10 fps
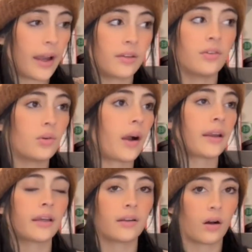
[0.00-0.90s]
I knew I
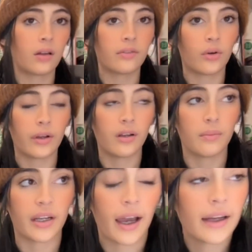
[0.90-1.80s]
needed olive oil,
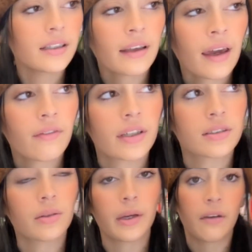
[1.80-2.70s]
but I didn't have it,
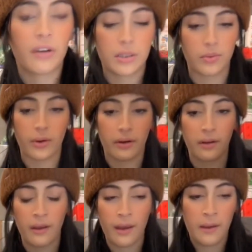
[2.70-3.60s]
so we have vegetable
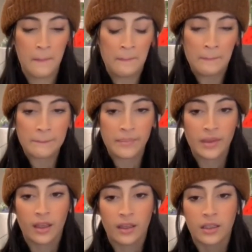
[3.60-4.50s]
oil.
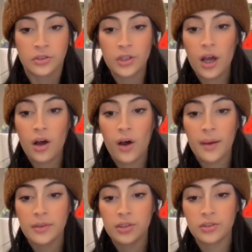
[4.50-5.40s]
So
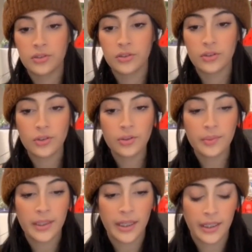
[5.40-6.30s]
I'm
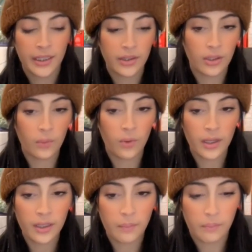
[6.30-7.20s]
assuming the
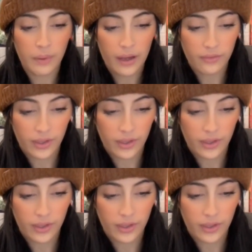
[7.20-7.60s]
one above